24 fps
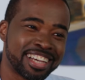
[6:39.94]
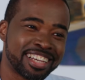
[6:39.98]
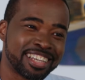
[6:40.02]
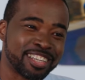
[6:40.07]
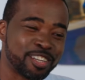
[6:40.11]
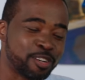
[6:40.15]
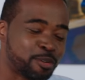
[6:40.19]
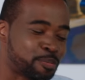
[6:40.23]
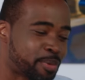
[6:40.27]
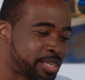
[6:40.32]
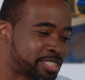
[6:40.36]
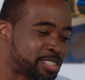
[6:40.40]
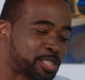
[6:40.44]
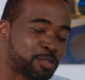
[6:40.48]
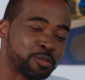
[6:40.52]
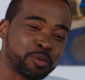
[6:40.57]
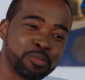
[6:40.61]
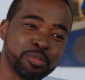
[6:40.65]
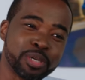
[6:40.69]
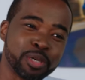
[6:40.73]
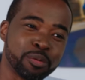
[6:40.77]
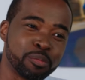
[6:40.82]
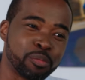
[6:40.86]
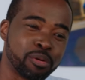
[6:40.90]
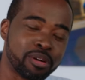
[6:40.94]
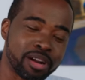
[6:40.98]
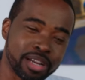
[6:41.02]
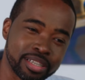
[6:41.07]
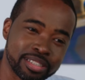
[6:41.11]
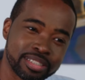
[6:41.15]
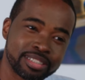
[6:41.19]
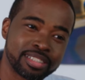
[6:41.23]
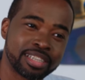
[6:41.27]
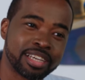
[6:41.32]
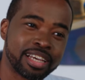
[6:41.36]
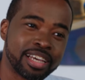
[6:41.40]
You know, my son would be
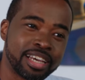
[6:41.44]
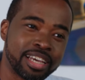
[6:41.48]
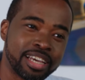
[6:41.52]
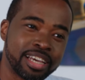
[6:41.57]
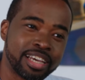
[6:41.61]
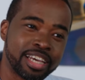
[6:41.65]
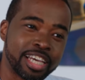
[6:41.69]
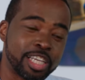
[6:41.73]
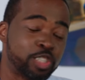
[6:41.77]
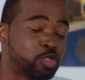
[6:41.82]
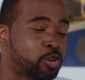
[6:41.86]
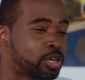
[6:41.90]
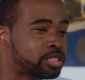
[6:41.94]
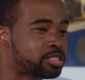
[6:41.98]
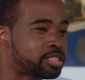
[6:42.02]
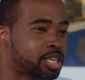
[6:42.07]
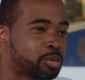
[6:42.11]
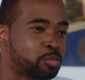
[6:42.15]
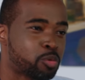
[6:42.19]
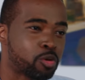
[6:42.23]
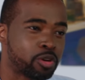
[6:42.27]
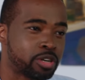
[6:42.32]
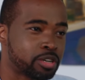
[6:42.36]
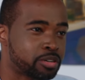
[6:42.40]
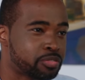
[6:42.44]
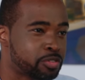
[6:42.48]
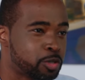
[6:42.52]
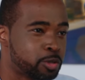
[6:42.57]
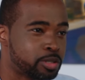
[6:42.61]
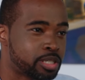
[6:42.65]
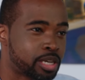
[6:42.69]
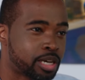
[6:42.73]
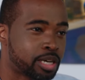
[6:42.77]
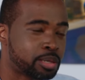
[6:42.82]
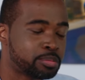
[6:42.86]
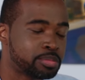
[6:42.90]
impressed. He tried skateboarding a few
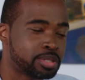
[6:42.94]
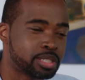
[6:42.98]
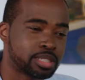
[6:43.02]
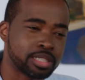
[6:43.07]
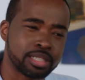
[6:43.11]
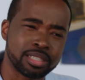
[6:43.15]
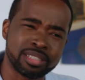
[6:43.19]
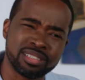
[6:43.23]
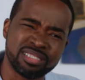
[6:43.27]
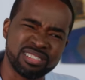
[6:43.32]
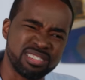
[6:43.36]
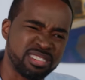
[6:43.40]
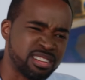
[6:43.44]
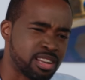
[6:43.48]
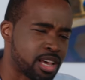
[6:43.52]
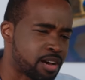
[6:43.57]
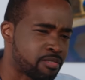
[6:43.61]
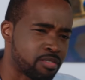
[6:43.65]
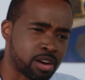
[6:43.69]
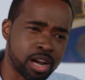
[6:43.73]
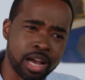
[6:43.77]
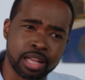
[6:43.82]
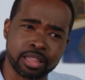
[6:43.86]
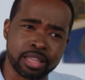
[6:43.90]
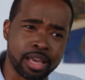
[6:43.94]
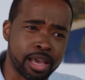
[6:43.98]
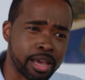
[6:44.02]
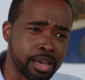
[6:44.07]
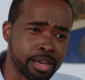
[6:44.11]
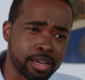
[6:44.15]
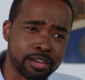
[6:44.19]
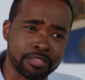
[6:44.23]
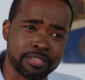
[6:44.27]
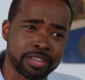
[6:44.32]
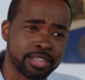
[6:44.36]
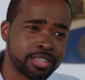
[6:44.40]
times, never got the
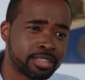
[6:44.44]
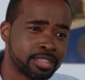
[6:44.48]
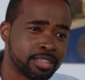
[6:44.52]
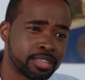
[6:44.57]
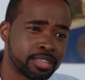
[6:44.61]
hang of it.